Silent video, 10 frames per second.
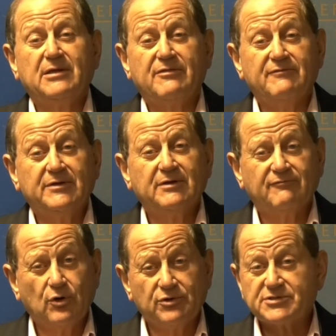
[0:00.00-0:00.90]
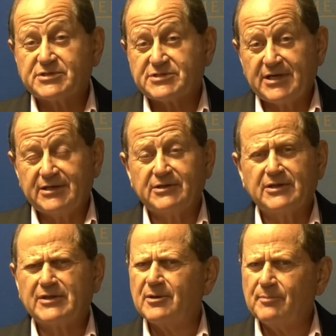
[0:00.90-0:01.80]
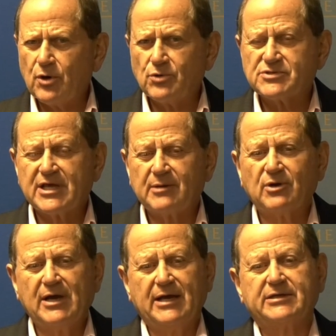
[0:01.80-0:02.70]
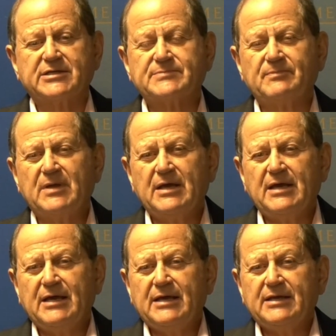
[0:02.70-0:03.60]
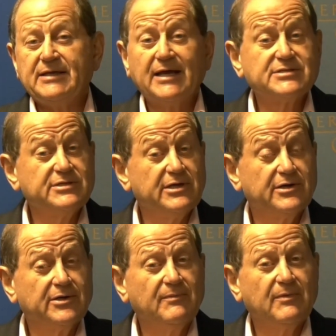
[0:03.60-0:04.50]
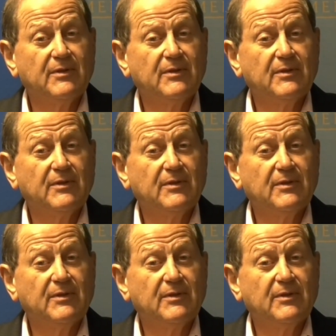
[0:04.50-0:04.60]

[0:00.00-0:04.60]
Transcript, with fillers: the voters said that they opposed that practice. Next year,